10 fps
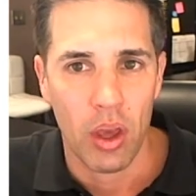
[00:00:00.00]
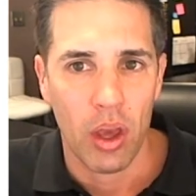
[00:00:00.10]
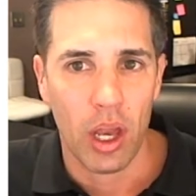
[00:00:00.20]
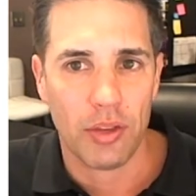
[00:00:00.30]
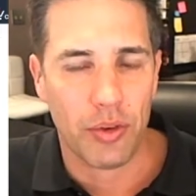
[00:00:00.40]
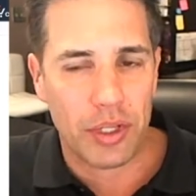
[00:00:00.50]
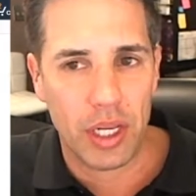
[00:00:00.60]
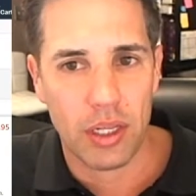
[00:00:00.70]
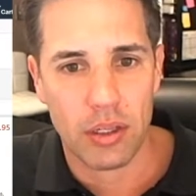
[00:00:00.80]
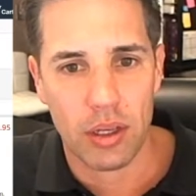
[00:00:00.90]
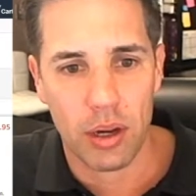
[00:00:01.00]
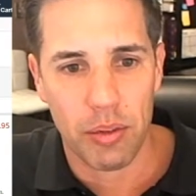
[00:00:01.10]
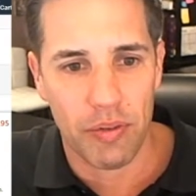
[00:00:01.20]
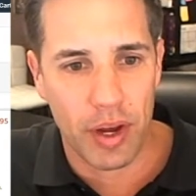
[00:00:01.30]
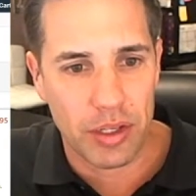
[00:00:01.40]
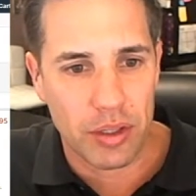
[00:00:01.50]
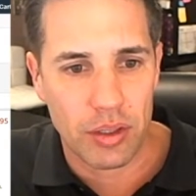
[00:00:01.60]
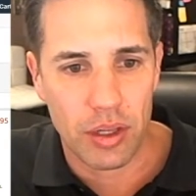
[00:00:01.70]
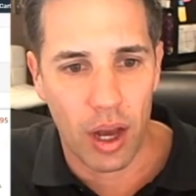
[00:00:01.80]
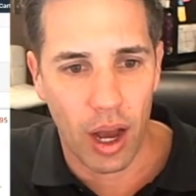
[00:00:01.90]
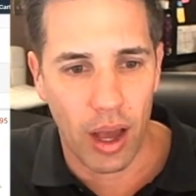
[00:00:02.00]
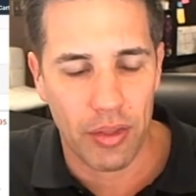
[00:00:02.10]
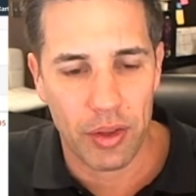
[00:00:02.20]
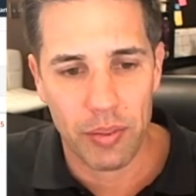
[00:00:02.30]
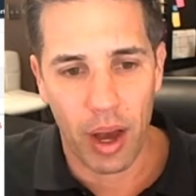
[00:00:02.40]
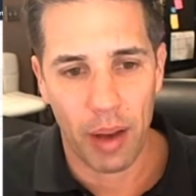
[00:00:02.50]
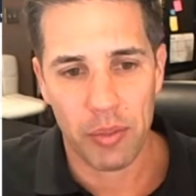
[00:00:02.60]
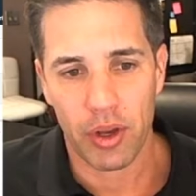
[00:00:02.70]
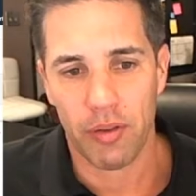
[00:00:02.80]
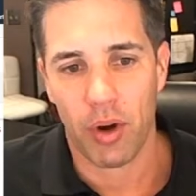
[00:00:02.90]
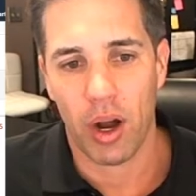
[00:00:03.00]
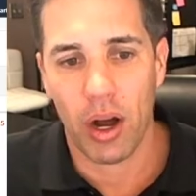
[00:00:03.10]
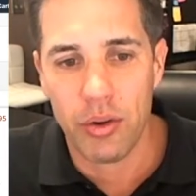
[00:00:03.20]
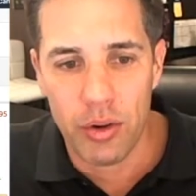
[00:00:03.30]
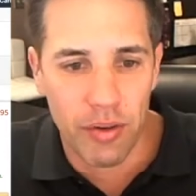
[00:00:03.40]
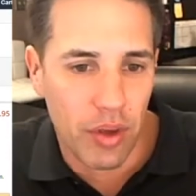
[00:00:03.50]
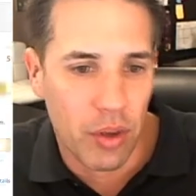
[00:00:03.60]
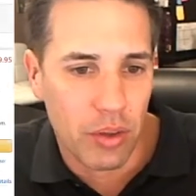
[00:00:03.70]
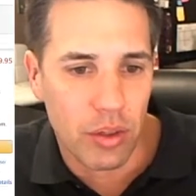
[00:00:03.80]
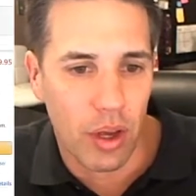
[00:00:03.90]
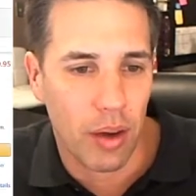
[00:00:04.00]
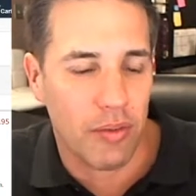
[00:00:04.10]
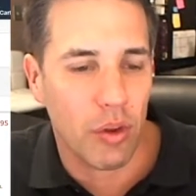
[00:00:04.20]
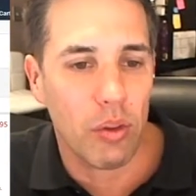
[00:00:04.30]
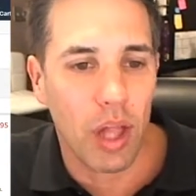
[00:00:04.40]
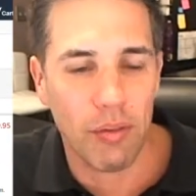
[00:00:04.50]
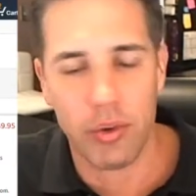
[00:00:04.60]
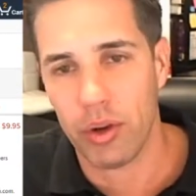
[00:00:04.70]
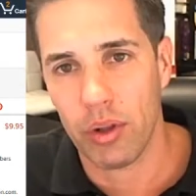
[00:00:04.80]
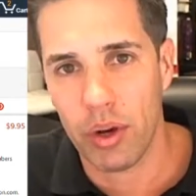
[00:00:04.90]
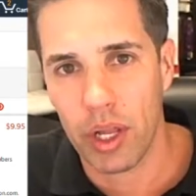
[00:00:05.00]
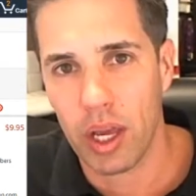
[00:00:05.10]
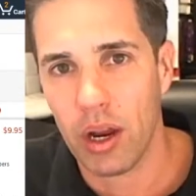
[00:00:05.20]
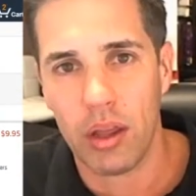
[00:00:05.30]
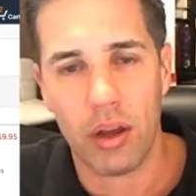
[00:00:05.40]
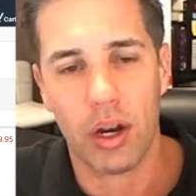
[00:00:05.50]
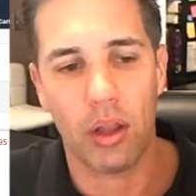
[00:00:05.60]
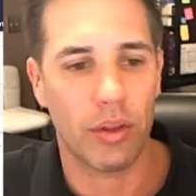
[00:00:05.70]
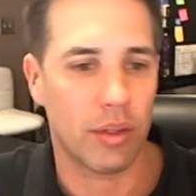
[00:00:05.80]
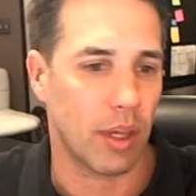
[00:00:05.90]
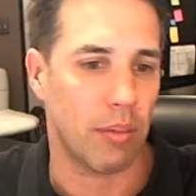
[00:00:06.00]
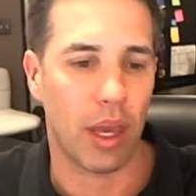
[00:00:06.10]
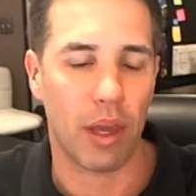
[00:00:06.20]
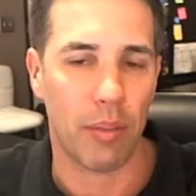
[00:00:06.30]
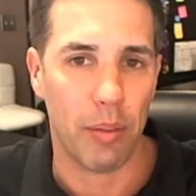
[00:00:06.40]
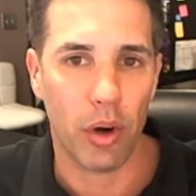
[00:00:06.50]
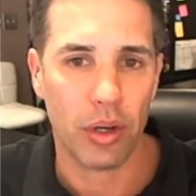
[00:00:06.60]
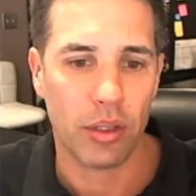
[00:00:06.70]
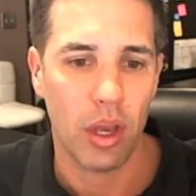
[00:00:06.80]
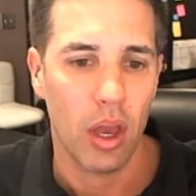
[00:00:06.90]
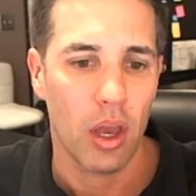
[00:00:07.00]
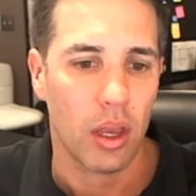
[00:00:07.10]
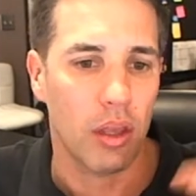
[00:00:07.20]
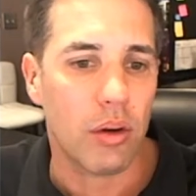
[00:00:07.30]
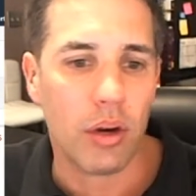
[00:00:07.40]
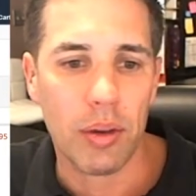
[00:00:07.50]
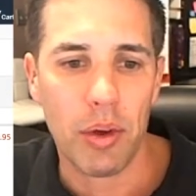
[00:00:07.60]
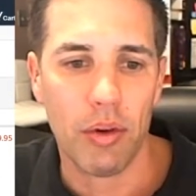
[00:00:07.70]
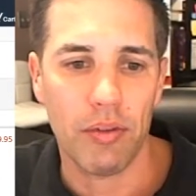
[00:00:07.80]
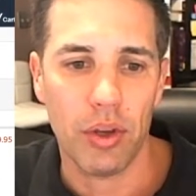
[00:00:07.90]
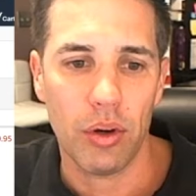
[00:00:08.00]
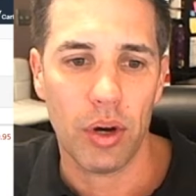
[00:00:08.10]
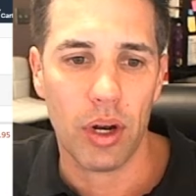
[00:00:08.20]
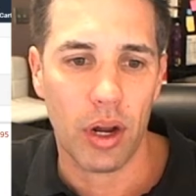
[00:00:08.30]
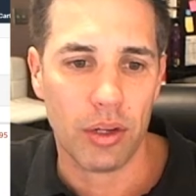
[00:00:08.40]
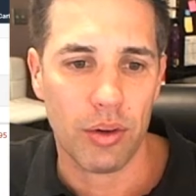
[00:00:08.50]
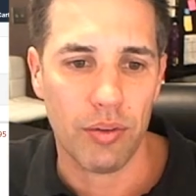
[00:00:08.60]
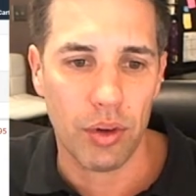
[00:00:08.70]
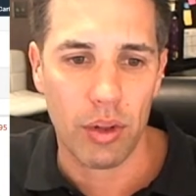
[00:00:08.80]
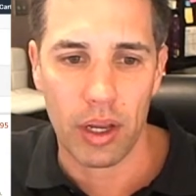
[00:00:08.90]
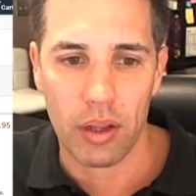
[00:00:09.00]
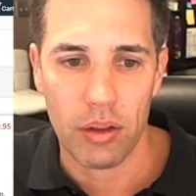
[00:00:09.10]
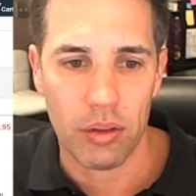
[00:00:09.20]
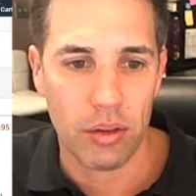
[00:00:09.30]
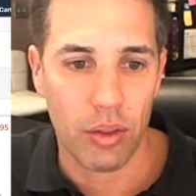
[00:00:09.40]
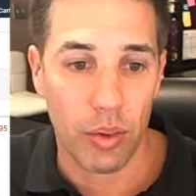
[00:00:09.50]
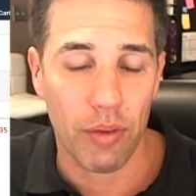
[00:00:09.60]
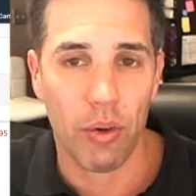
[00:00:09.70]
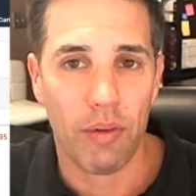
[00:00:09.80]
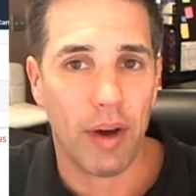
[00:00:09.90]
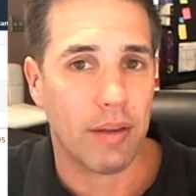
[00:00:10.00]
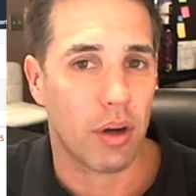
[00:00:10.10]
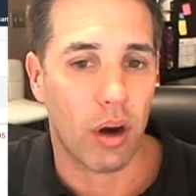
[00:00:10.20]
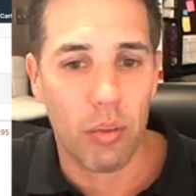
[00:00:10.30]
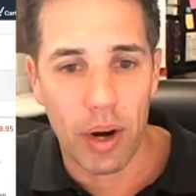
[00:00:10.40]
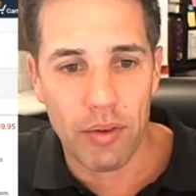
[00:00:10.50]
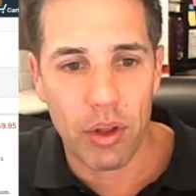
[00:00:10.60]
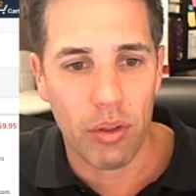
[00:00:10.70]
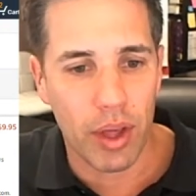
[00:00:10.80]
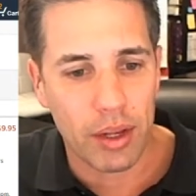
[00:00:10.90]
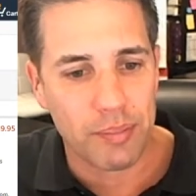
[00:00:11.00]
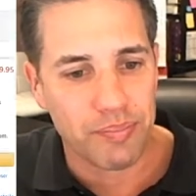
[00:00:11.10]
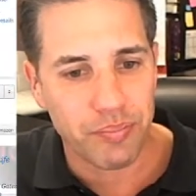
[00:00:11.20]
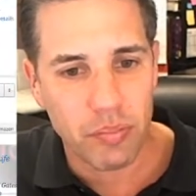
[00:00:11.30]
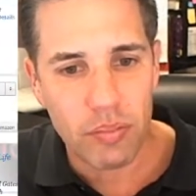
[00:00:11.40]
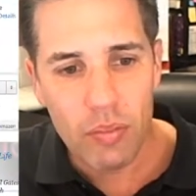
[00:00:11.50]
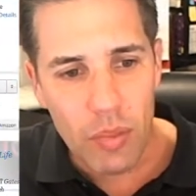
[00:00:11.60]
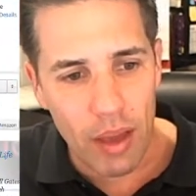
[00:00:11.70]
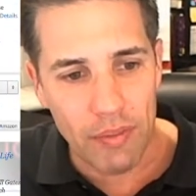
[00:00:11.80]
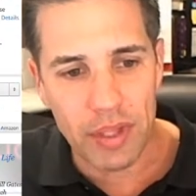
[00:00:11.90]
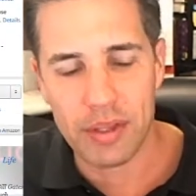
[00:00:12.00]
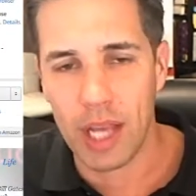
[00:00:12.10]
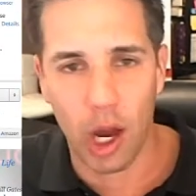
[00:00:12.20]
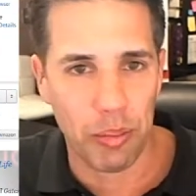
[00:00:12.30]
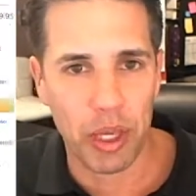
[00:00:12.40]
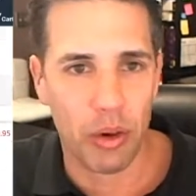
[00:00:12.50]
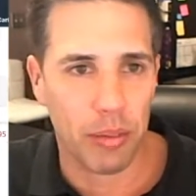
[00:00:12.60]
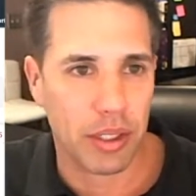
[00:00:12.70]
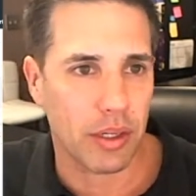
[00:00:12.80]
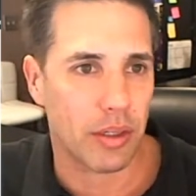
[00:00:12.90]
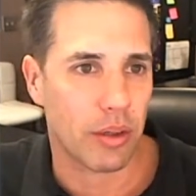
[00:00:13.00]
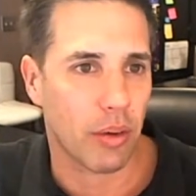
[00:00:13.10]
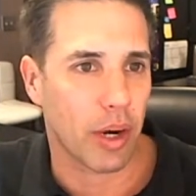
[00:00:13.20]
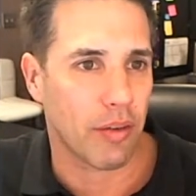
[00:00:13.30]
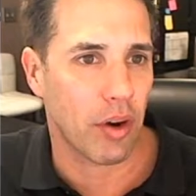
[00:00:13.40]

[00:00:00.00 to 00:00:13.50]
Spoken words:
It's for teens and young professionals. I'm looking for 100 reviews. If you love what you're learning here, you're going to learn the same thing in my books. Can you go give me a review, an honest review, like 3, 4, 5 star, whatever you think? If this is helping your business or whatever,